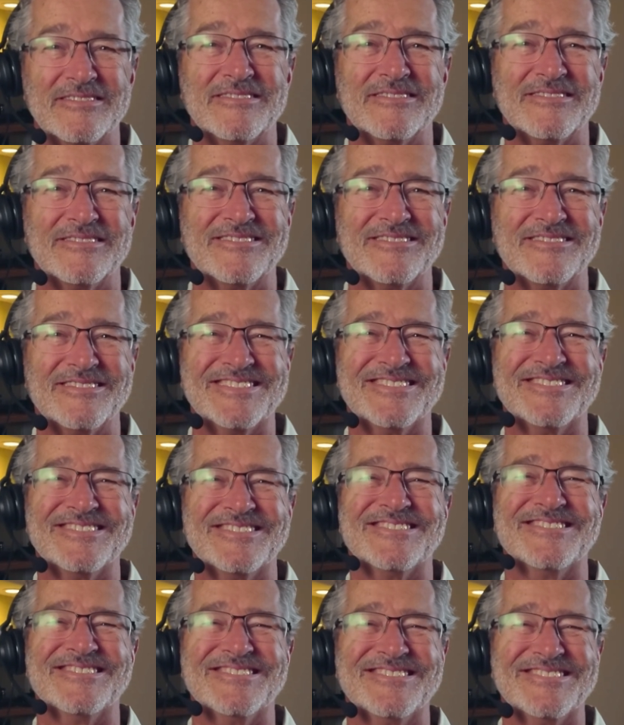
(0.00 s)
these days if you
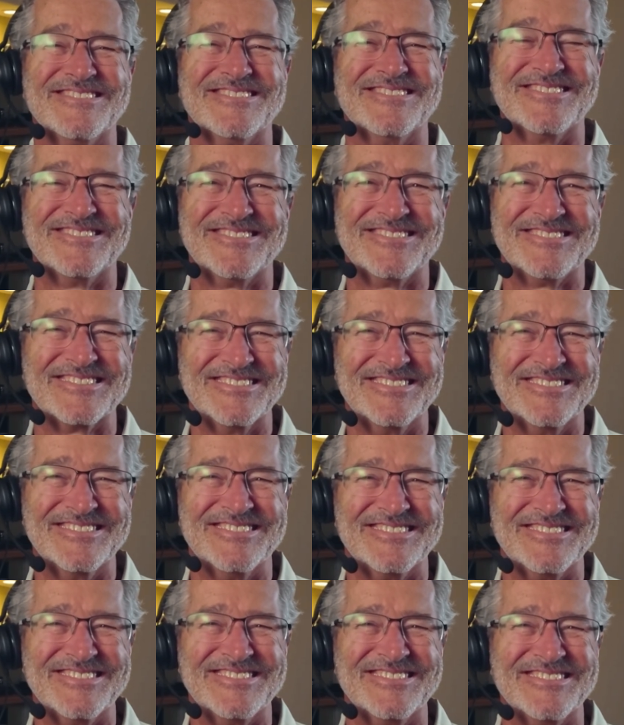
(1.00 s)
are, but
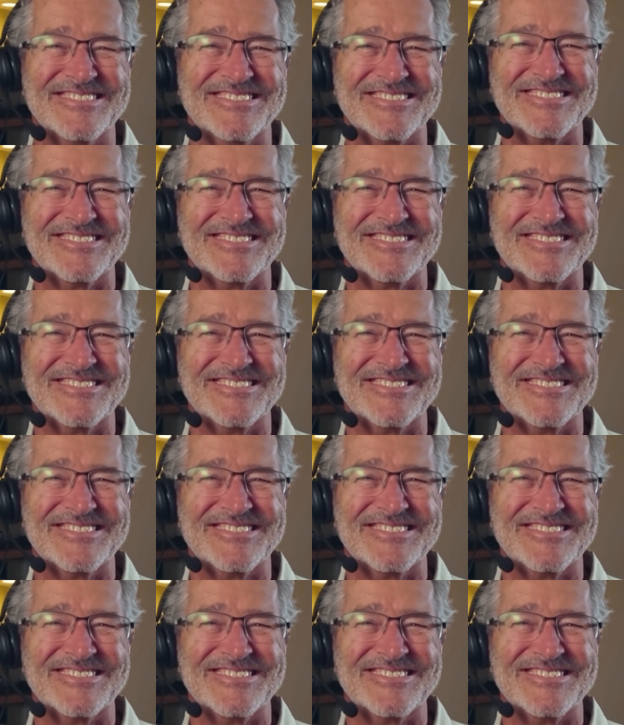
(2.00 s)
just